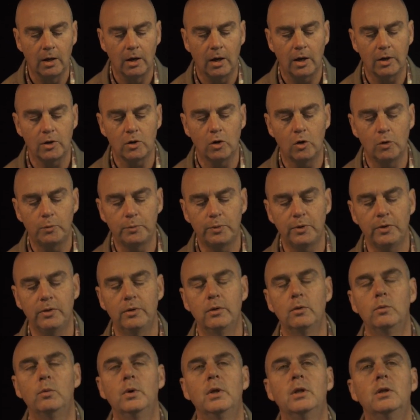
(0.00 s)
I open
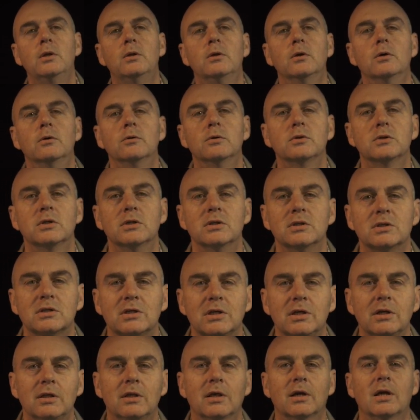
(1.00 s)
the windows and
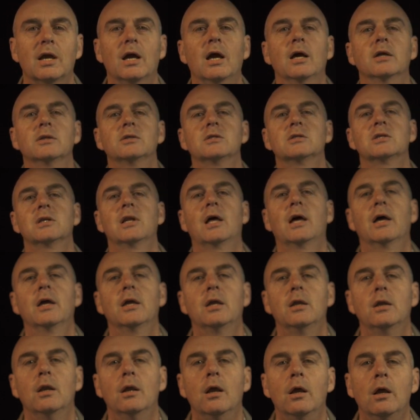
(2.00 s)
see the cat's
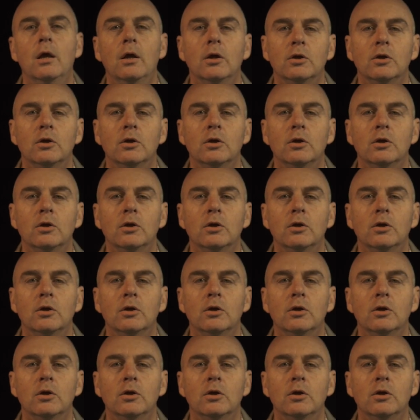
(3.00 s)
line,